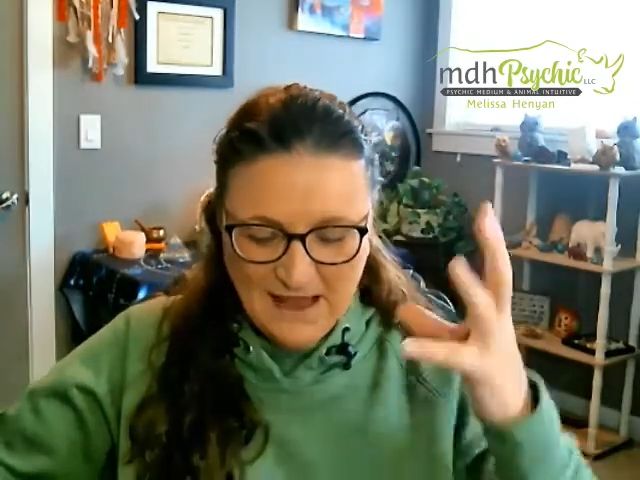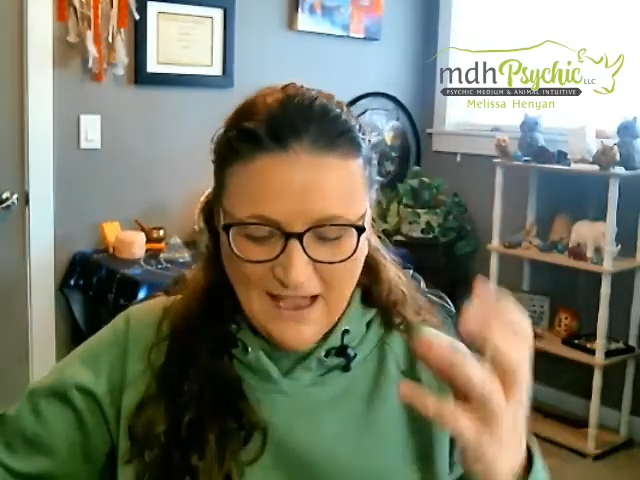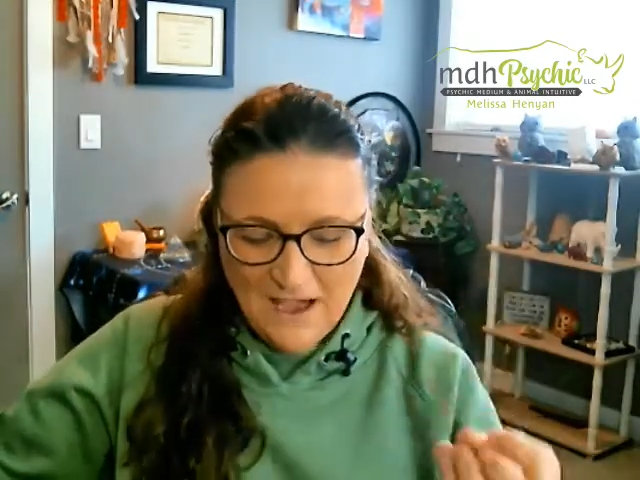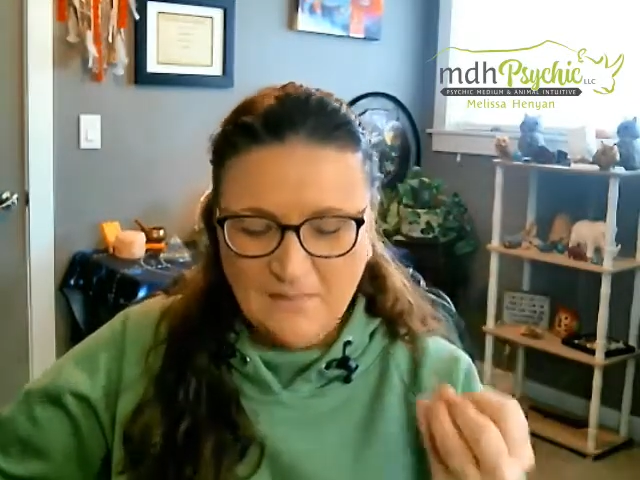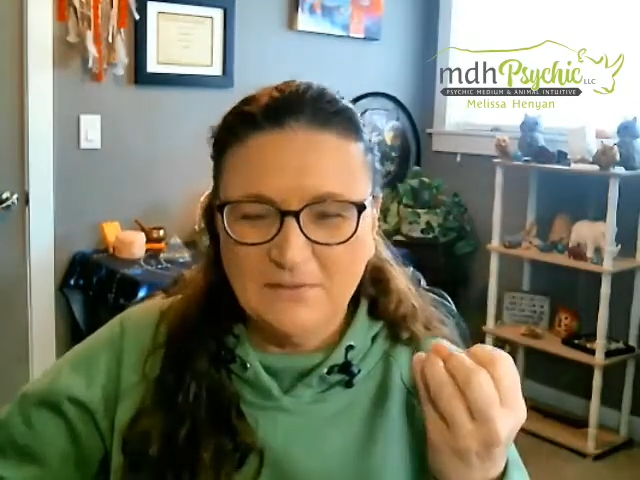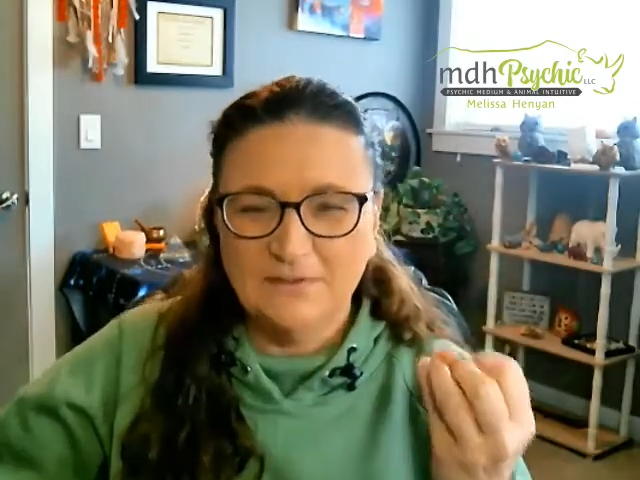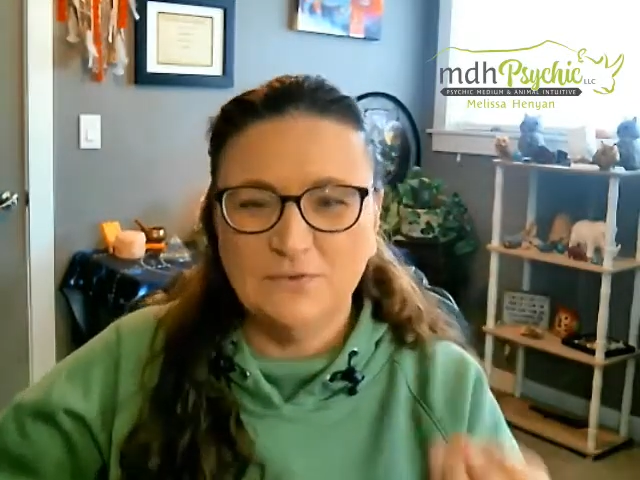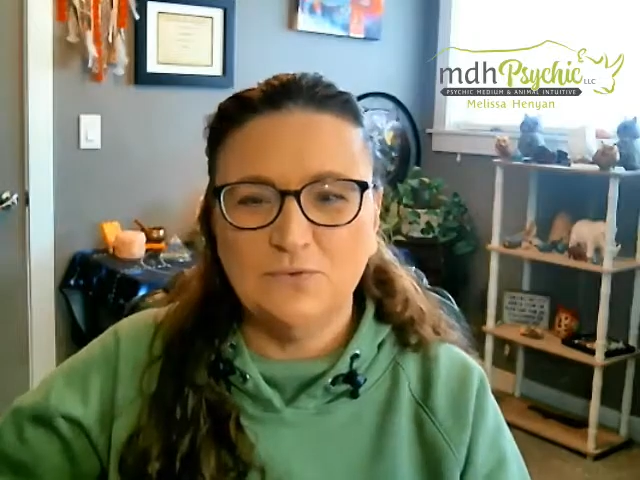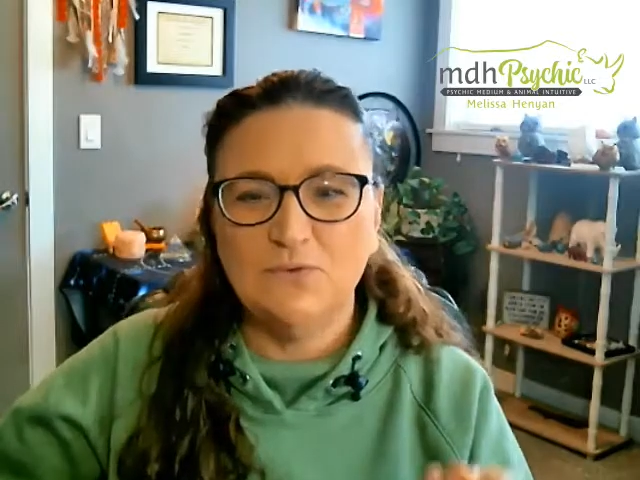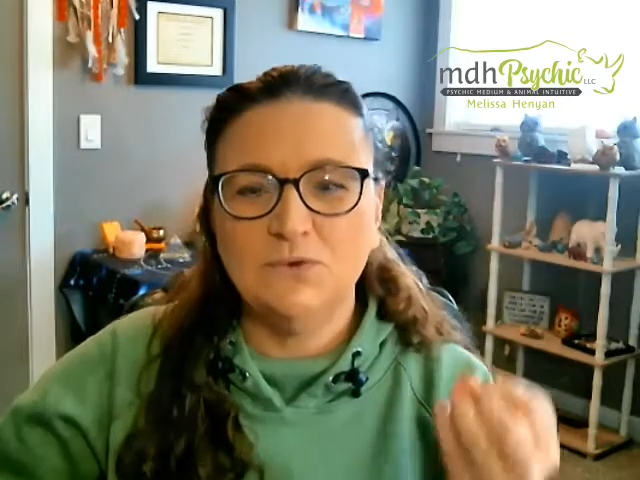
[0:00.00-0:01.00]

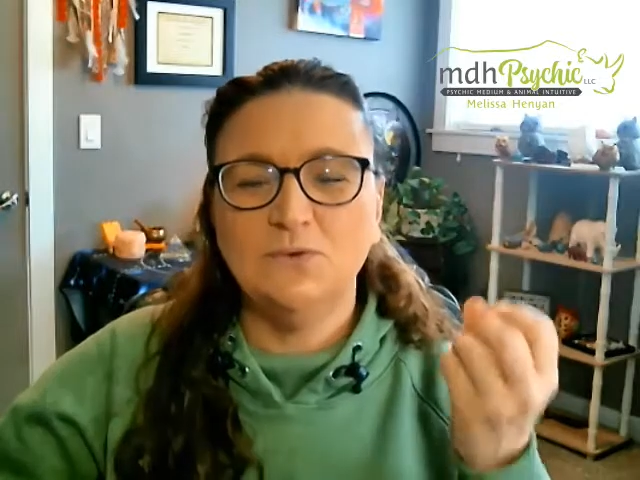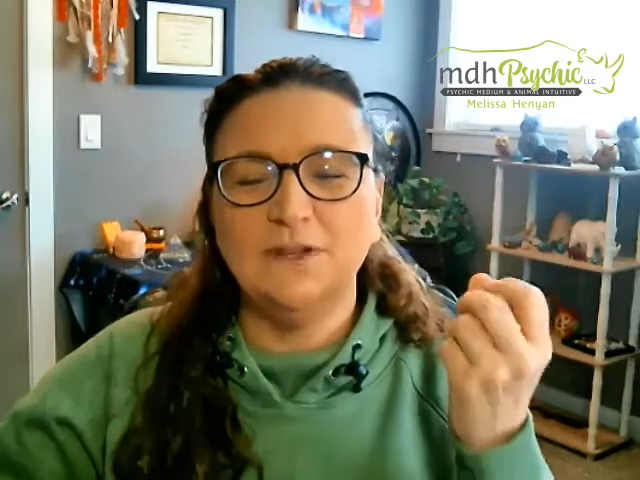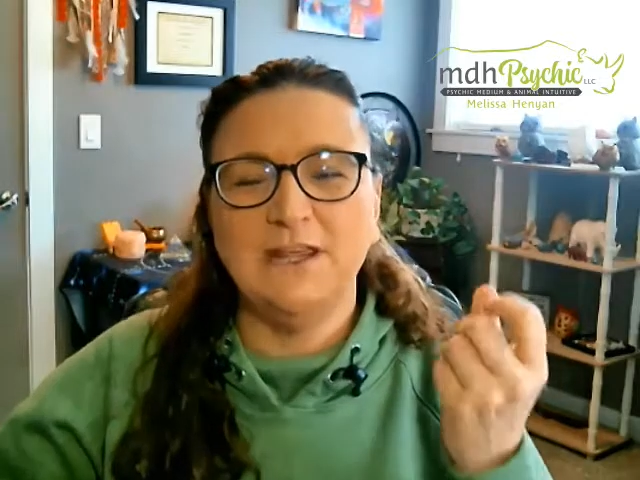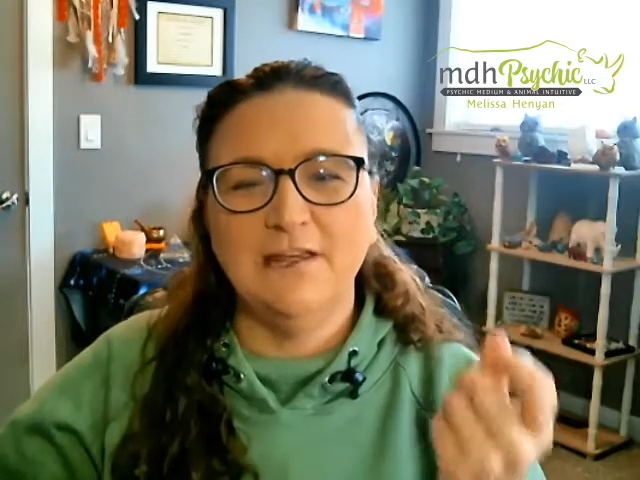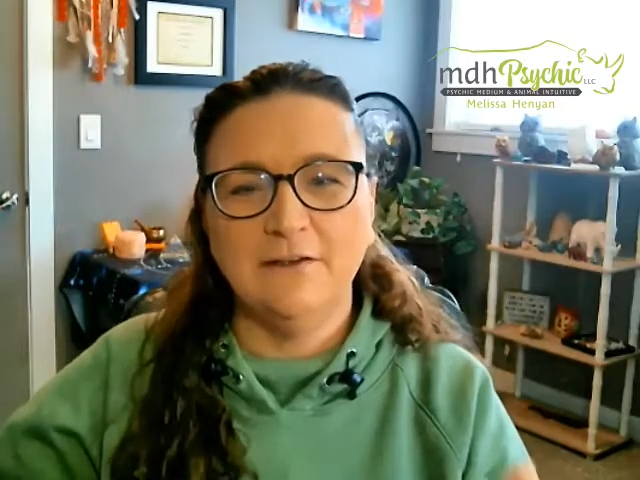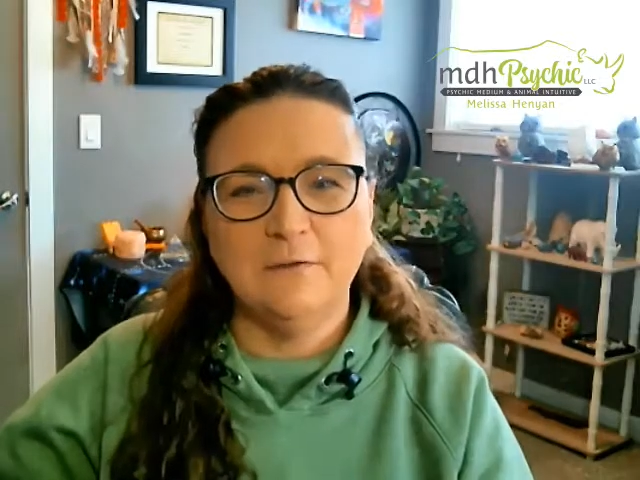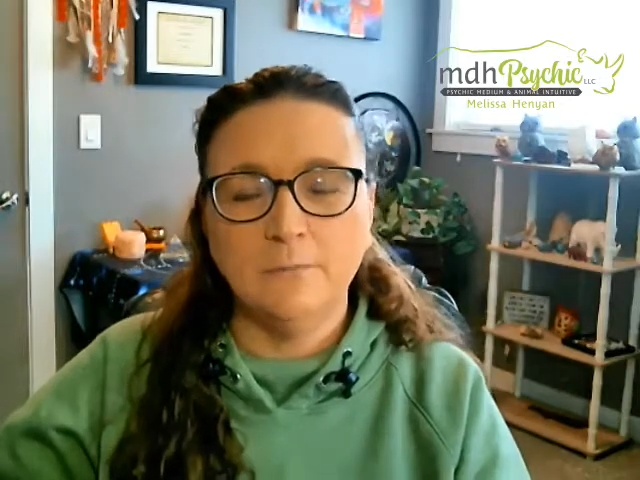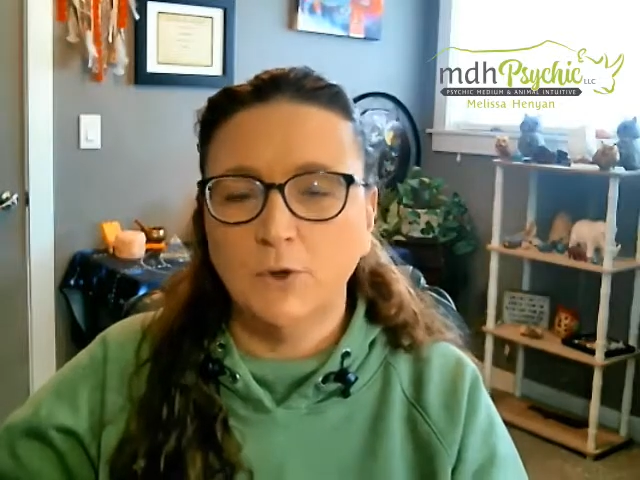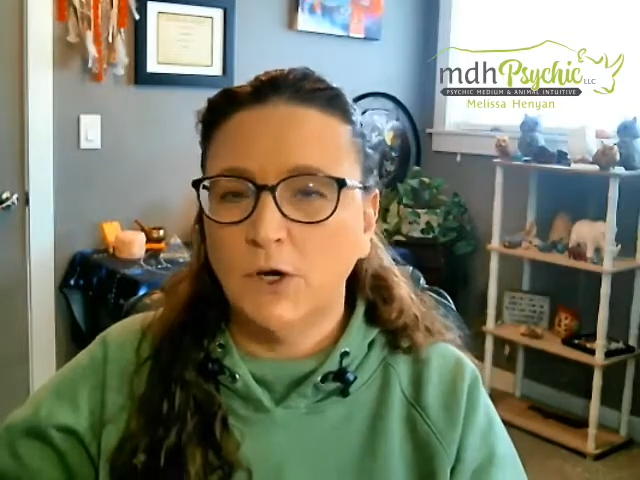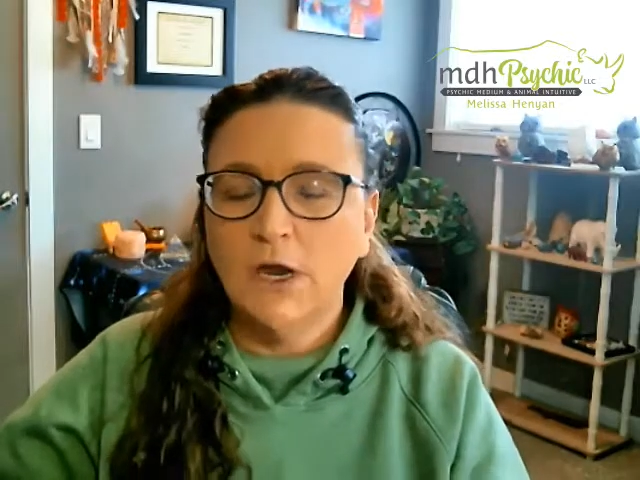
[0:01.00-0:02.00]
Absolutely
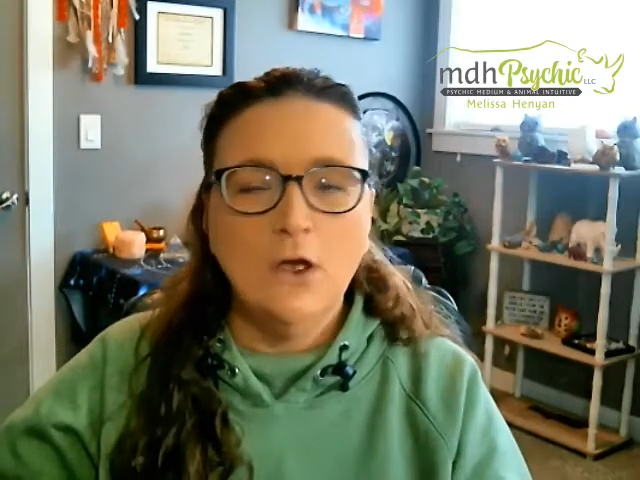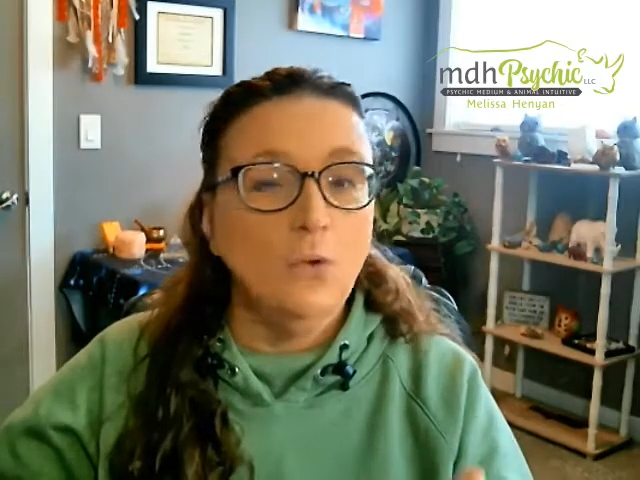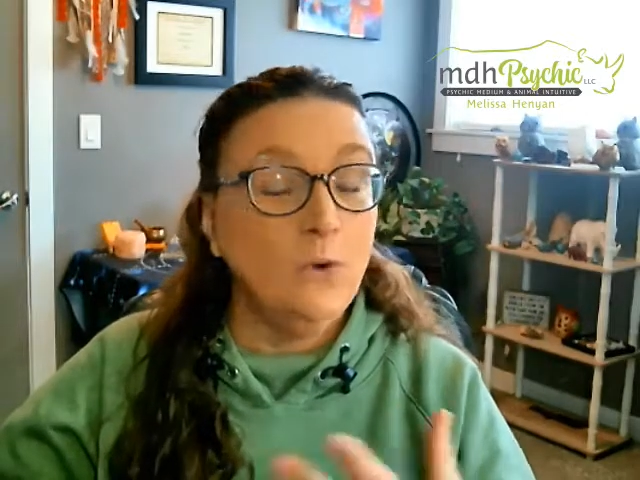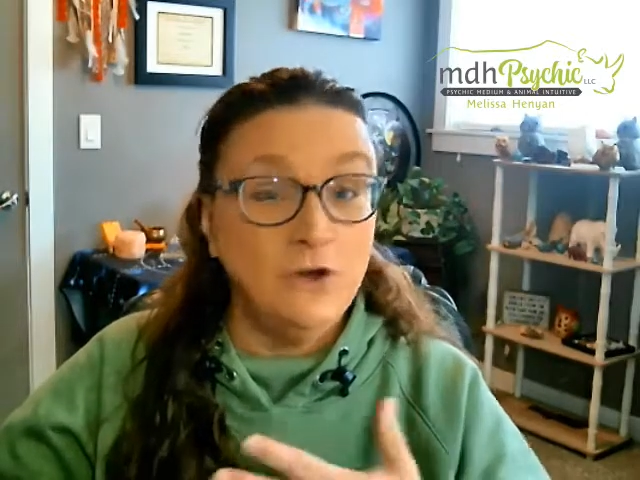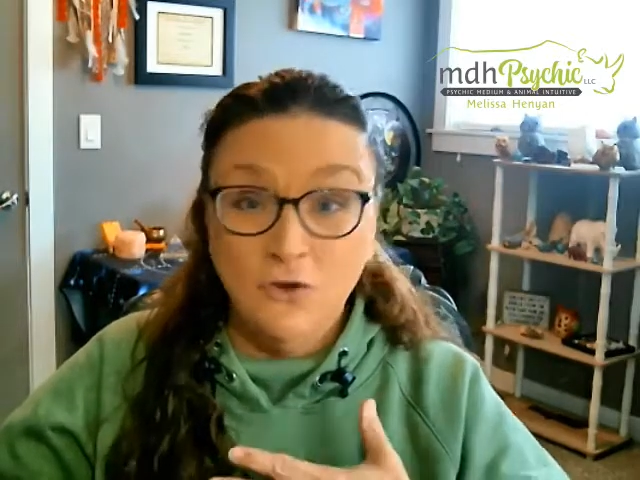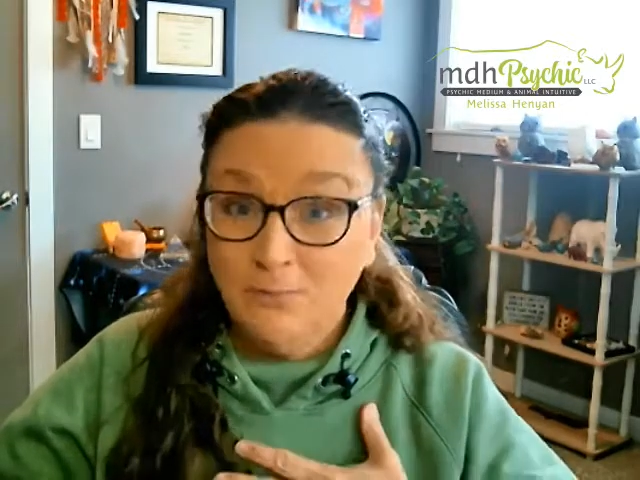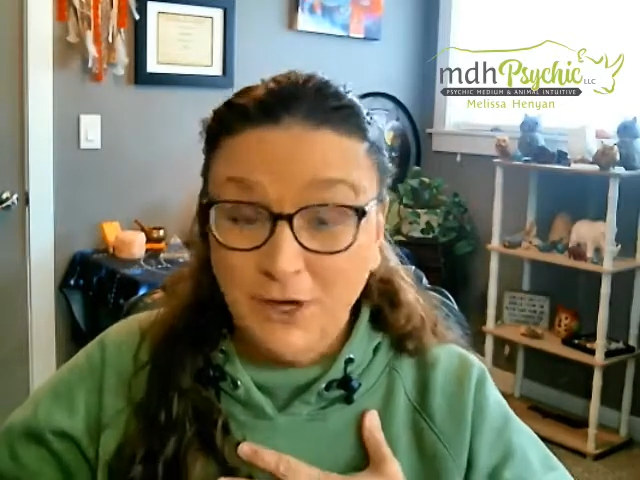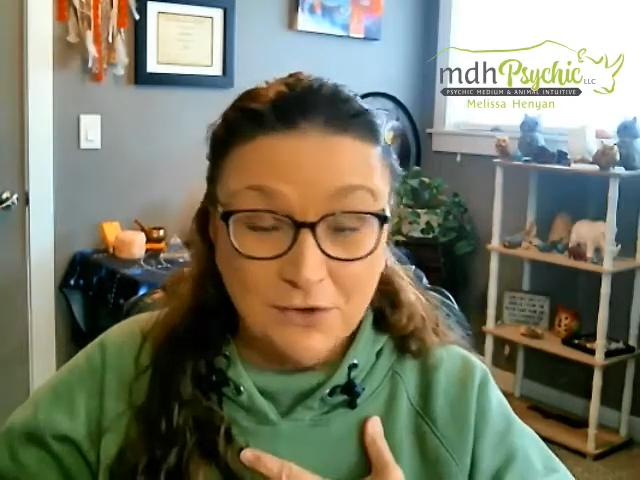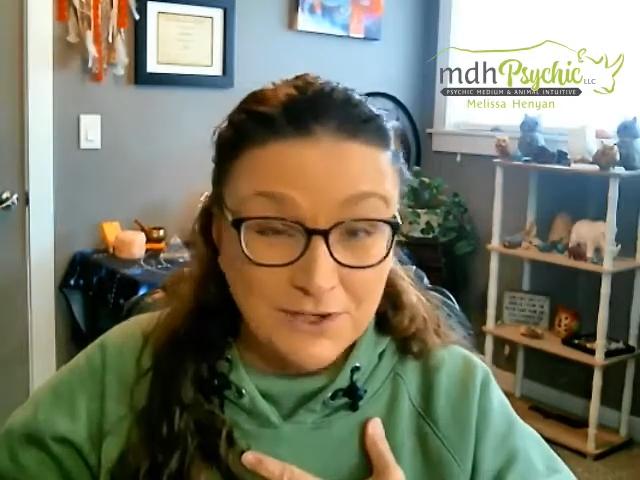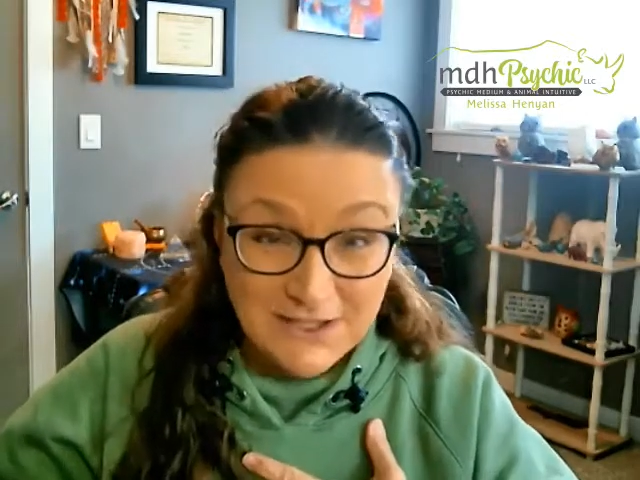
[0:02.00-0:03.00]
explore. When you
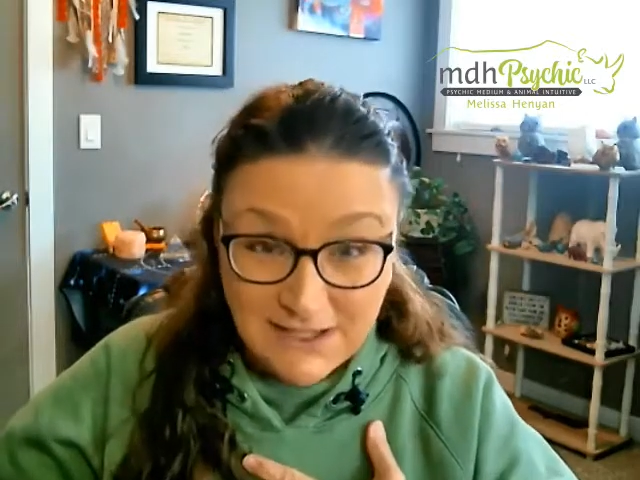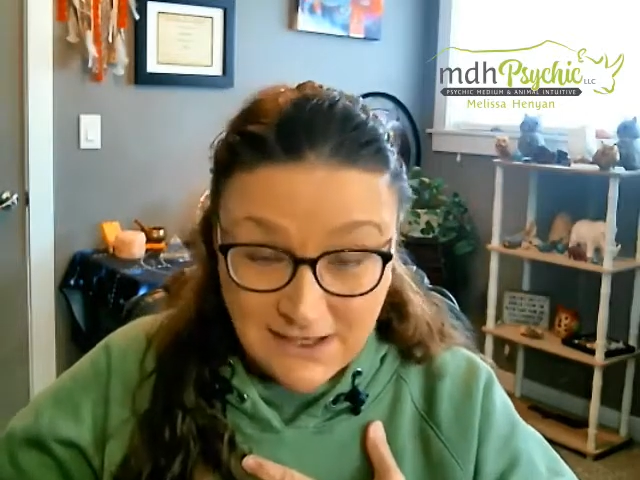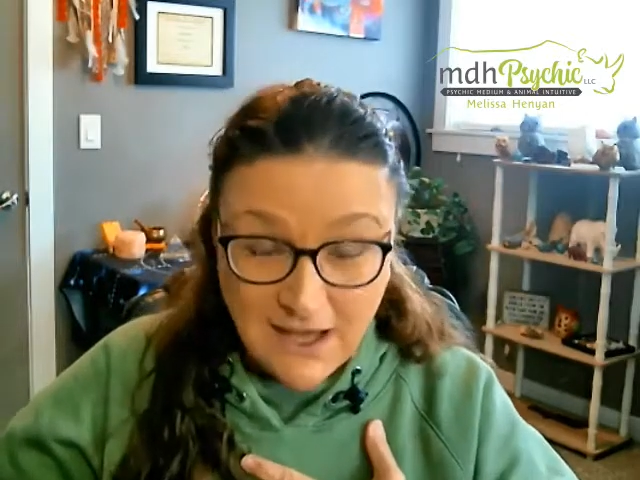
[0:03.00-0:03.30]
bury it,